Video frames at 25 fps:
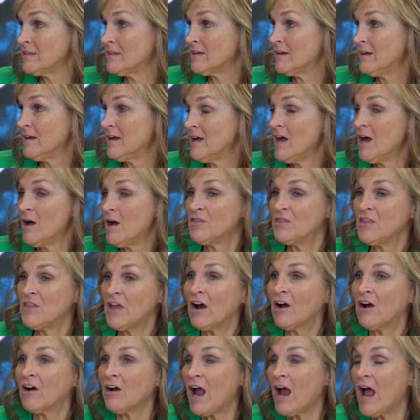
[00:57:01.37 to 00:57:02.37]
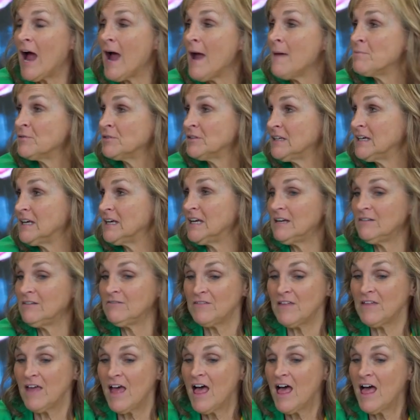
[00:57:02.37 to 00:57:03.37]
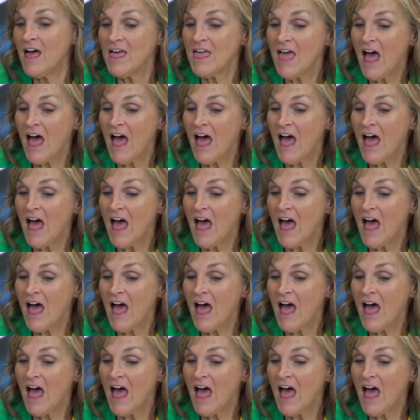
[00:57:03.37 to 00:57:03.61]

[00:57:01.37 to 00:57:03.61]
I believe that's the excuse.